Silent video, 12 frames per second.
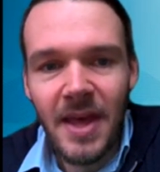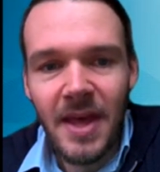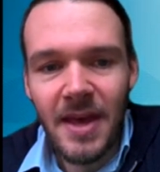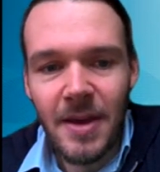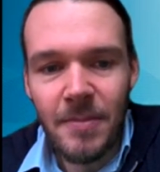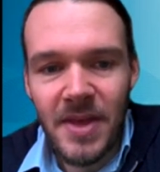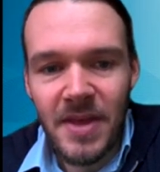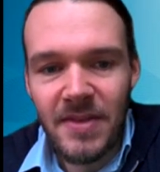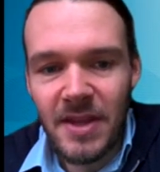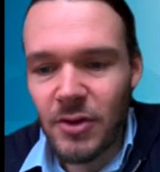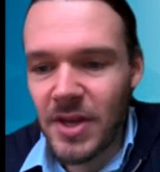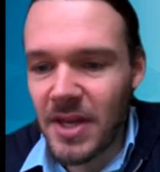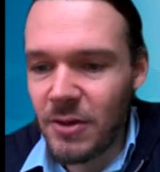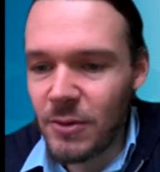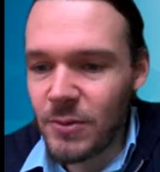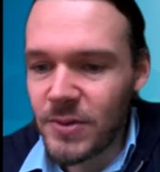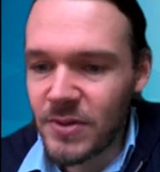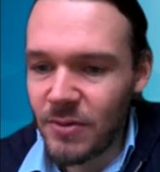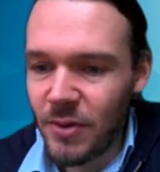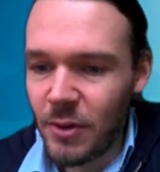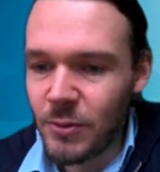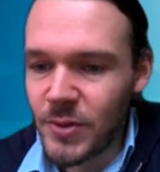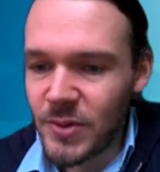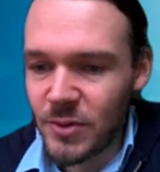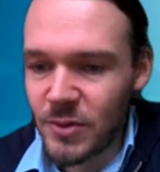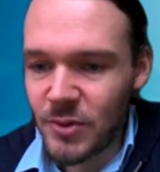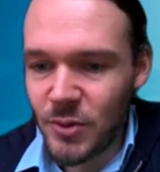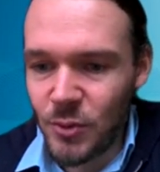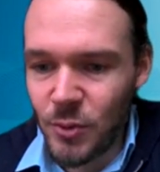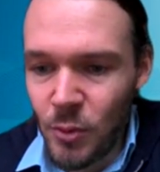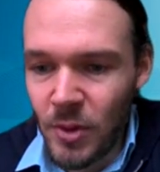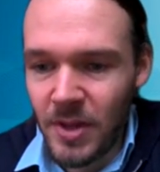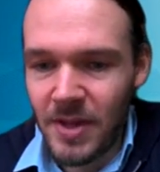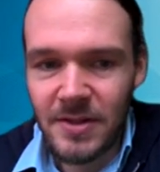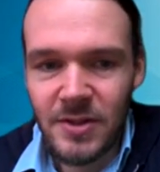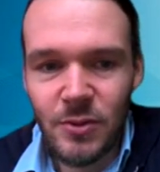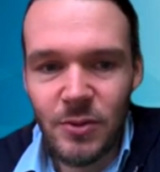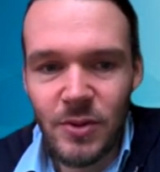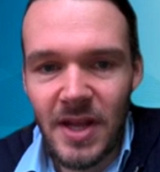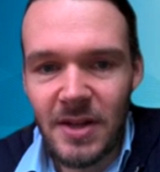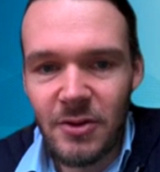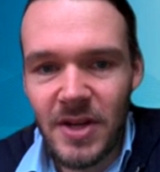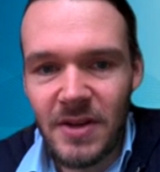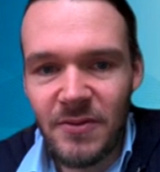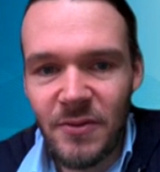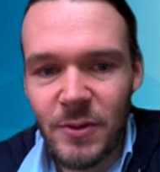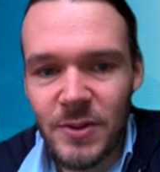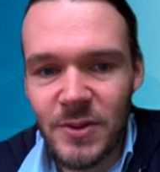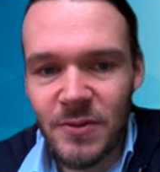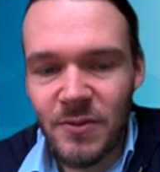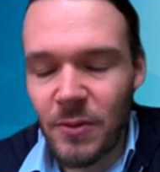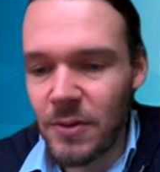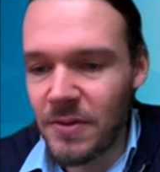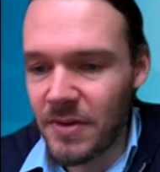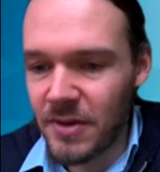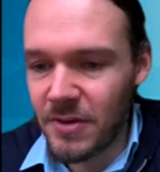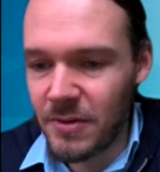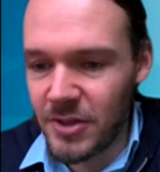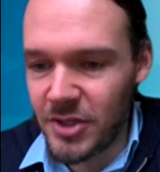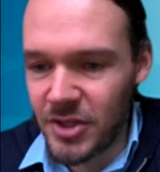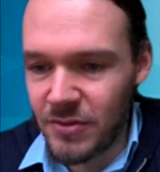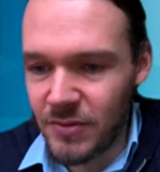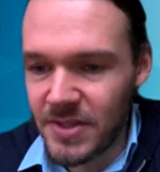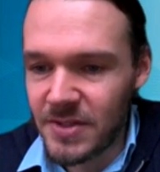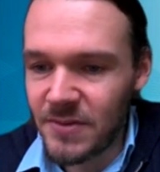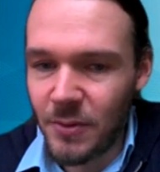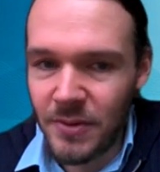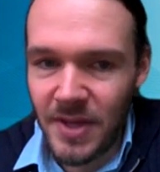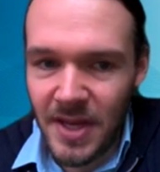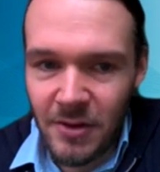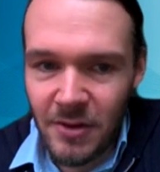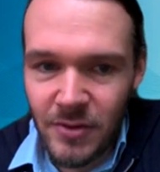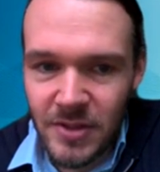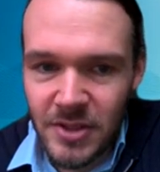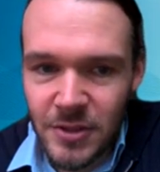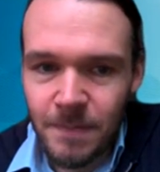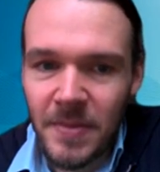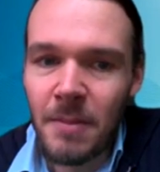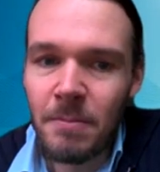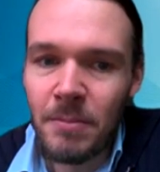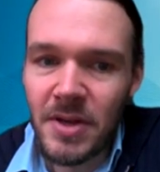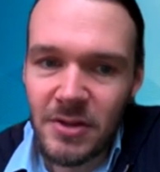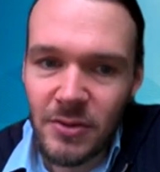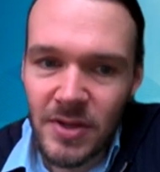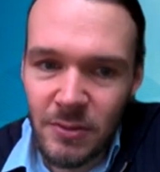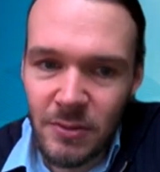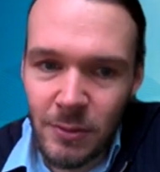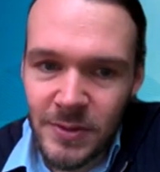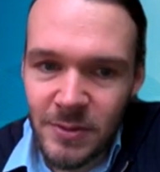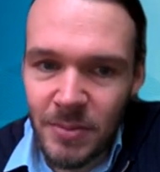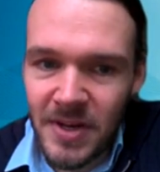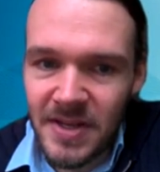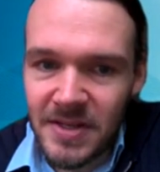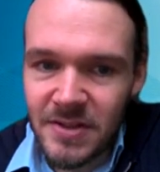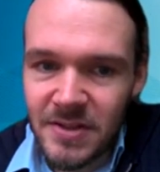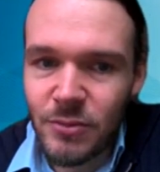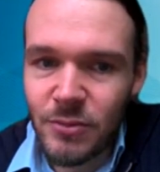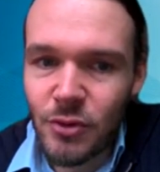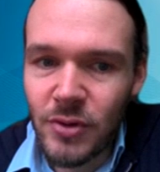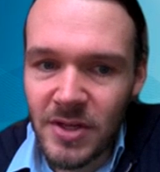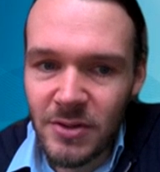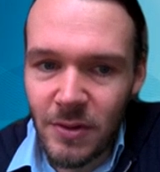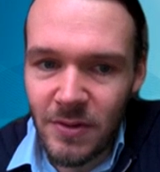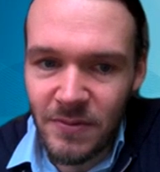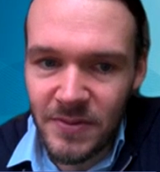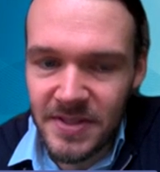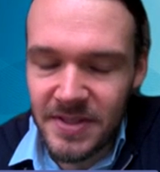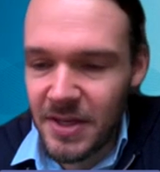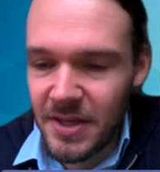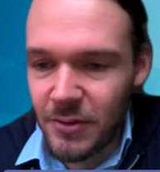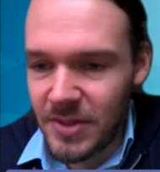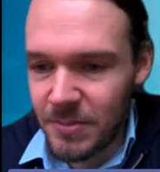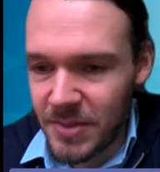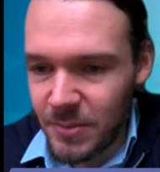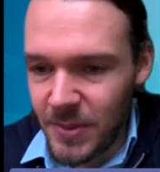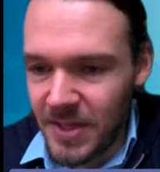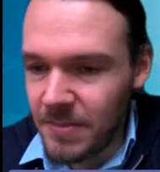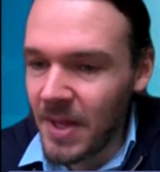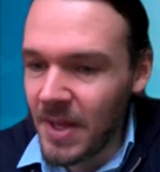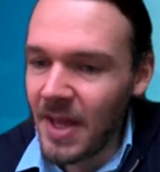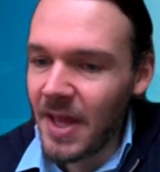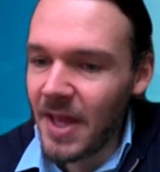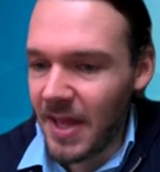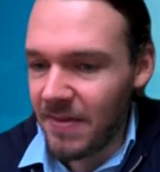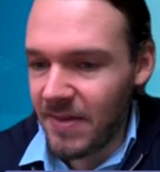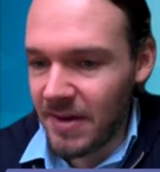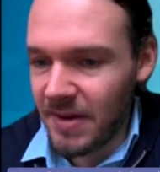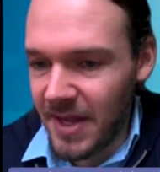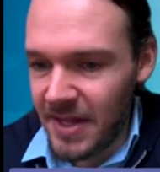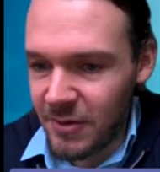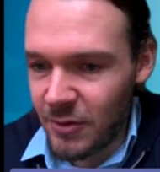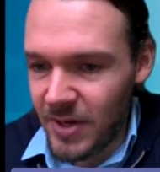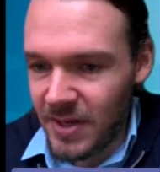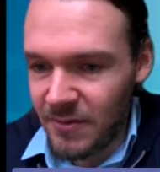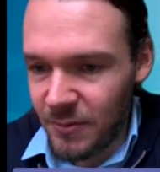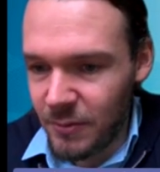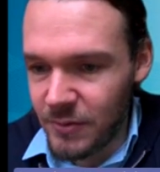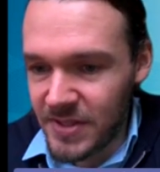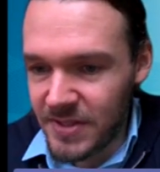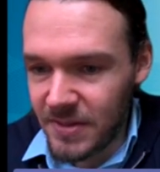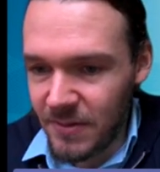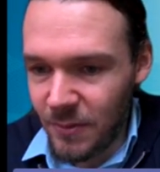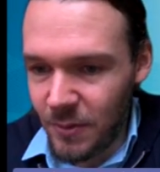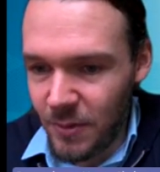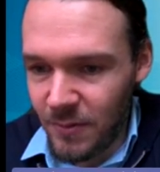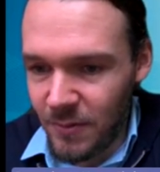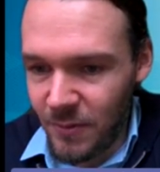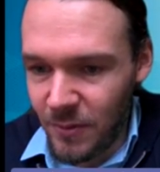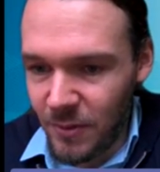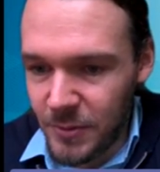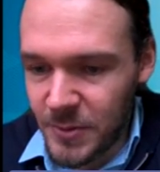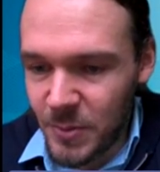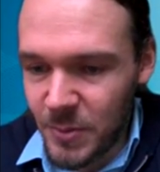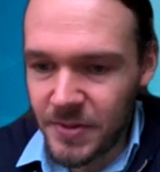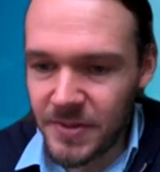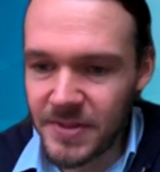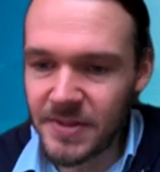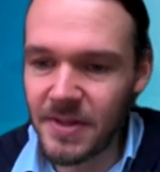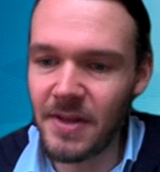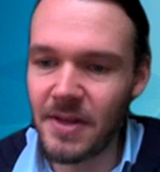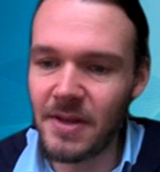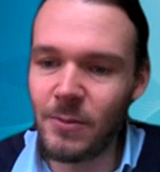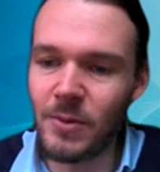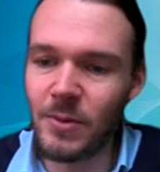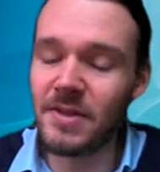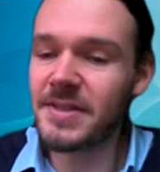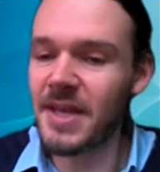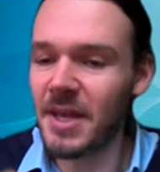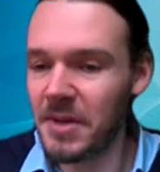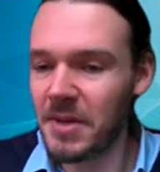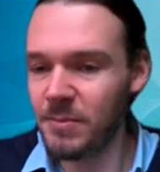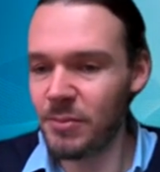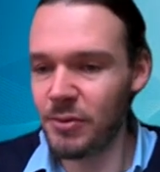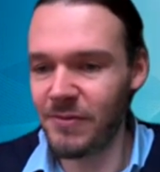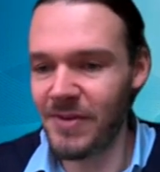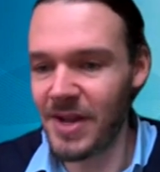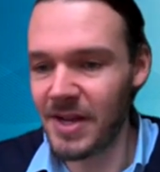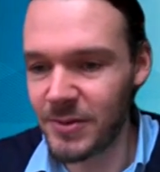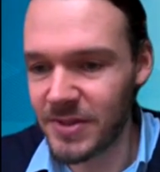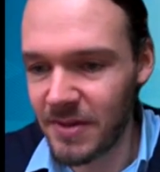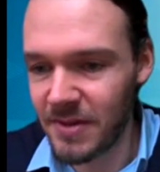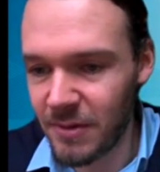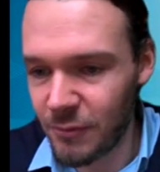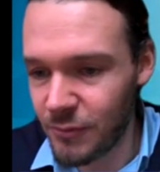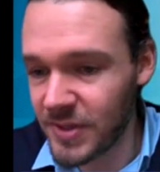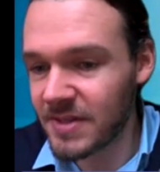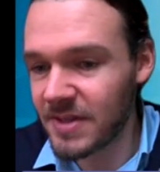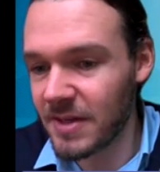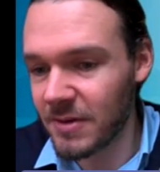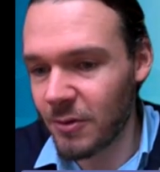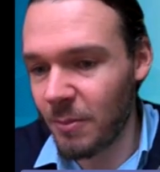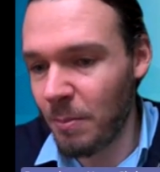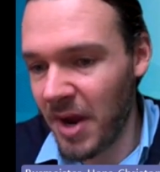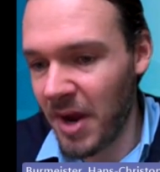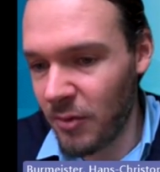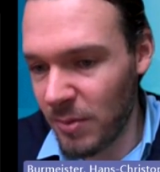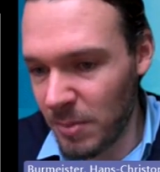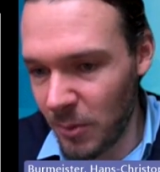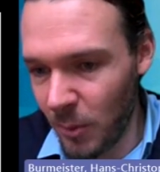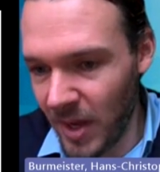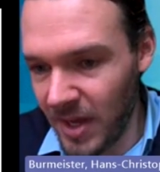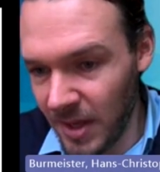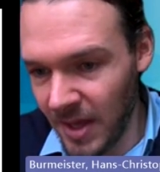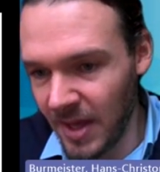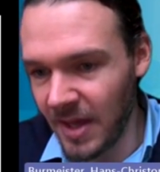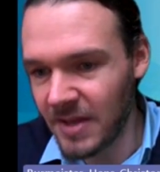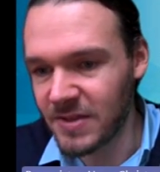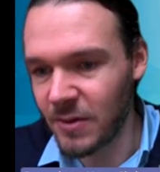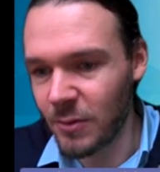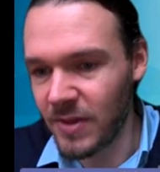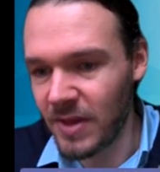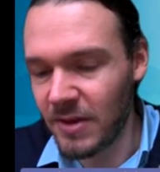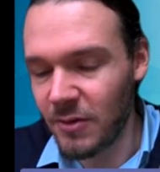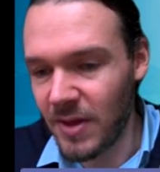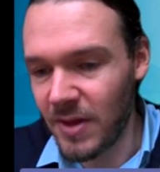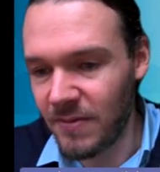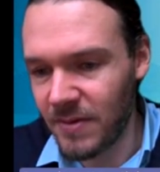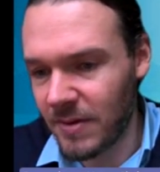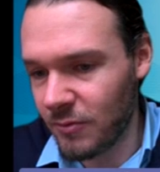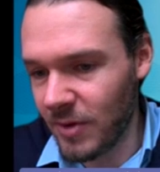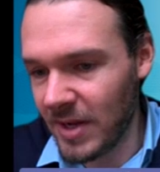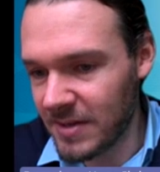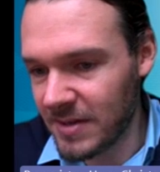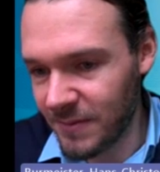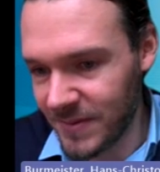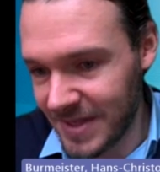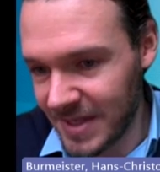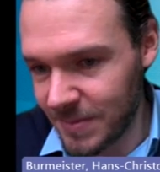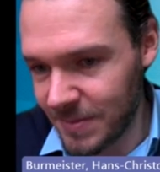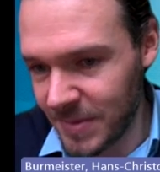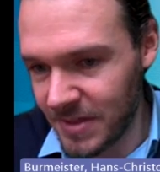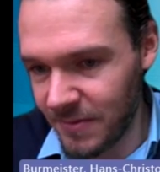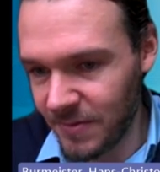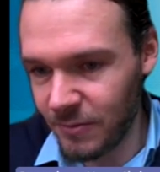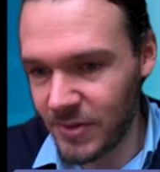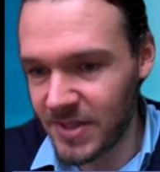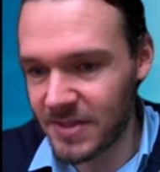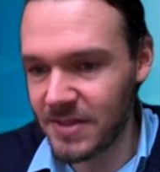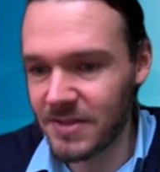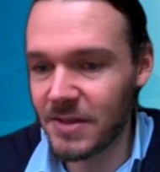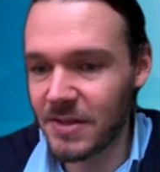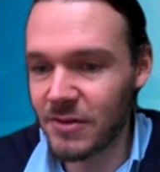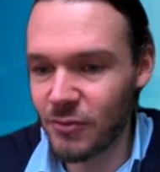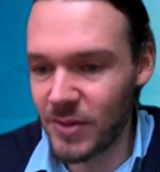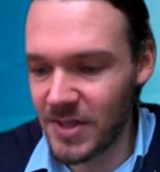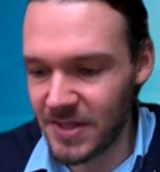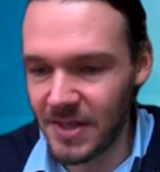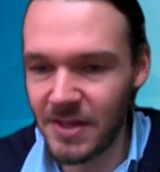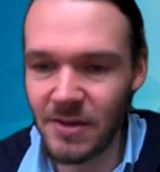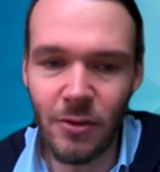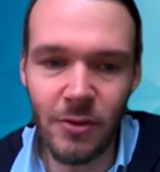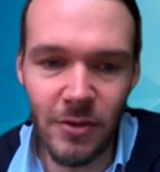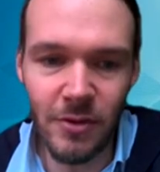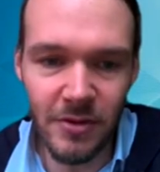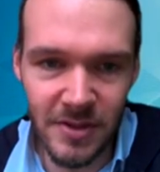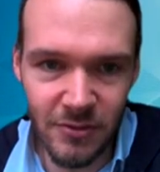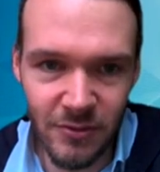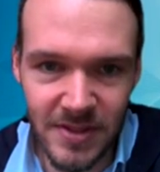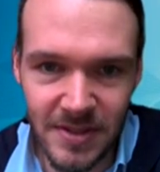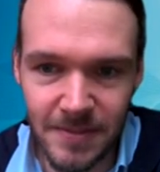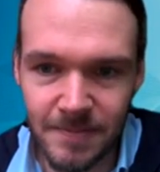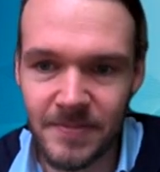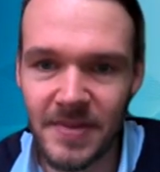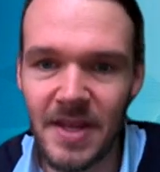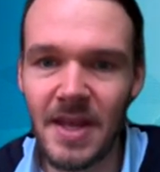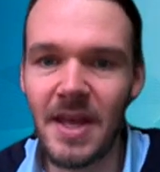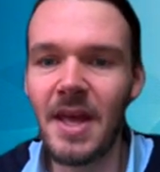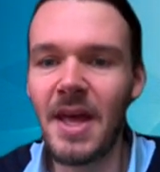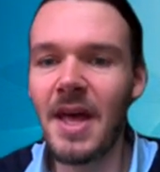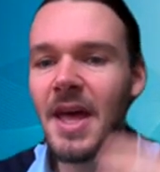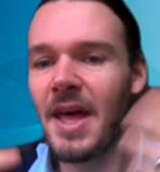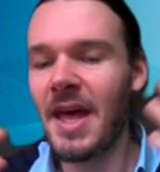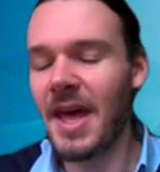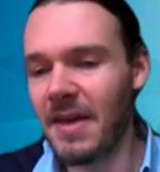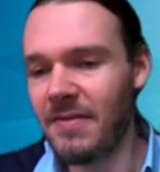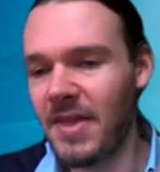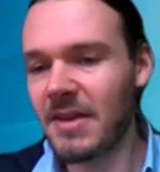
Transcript: And then you can use those two to calculate, first of all, the collision risks for the anchorage, but you can also place the mooring dolphins here in between and then calculate for risk for those ones with the same input values, the risk in a comparable way, so that you have a relative assessment if the risk is increasing or not increasing. And